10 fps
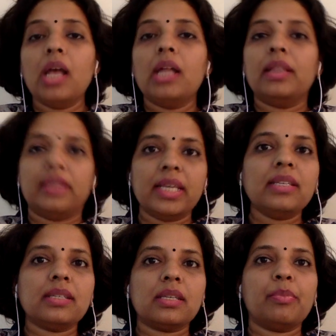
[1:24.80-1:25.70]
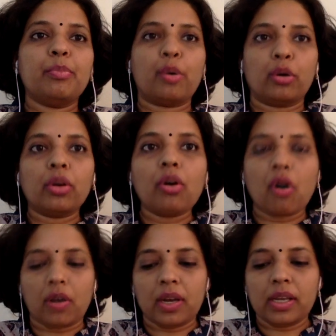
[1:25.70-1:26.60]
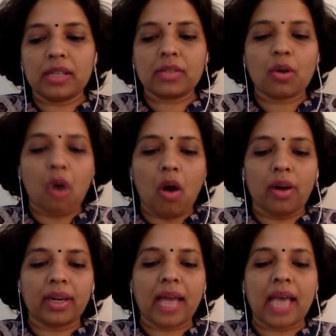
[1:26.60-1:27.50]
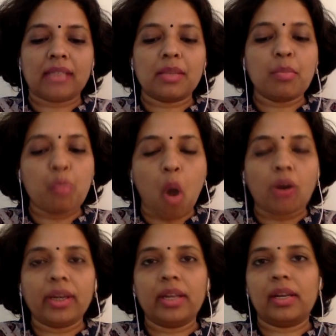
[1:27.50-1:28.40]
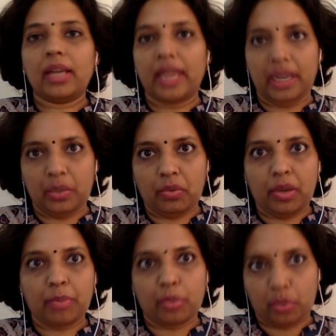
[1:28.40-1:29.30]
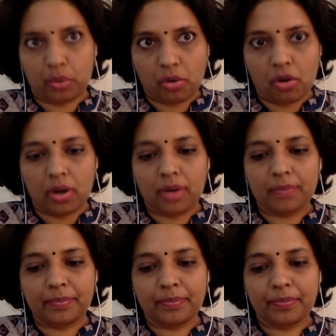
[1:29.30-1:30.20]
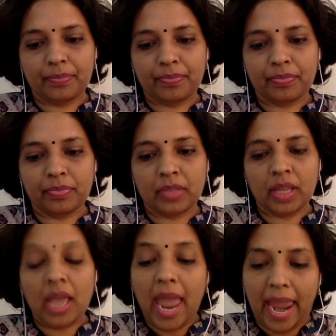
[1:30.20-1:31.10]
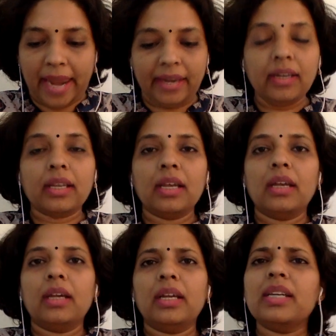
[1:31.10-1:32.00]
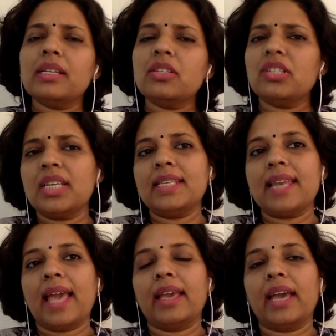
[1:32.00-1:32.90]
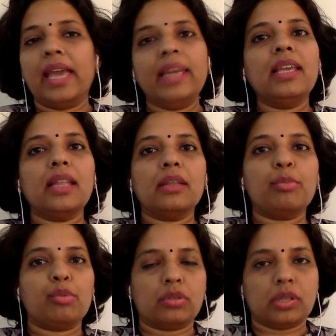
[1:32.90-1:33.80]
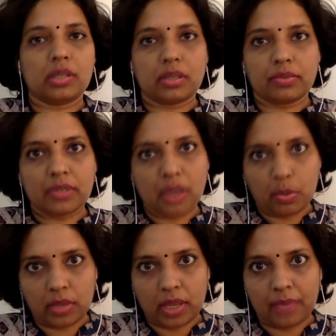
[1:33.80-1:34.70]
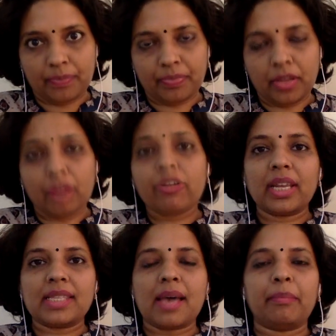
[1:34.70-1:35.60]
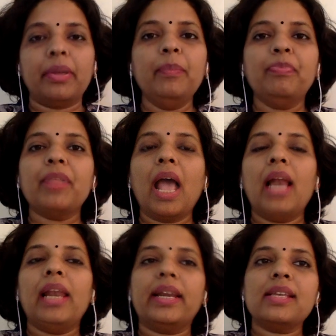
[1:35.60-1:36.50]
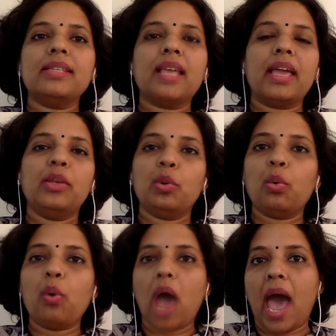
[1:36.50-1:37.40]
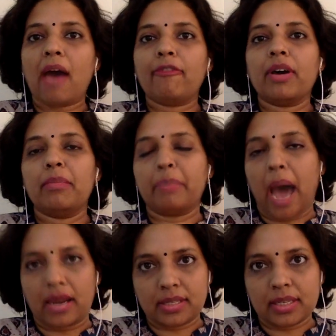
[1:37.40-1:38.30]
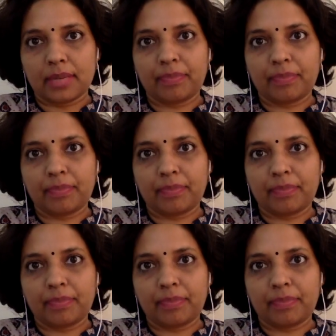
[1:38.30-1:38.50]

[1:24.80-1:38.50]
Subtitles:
This protocol is called as the border gateway protocol, and it is just like any other postal service out there. For example, let us say you have a parcel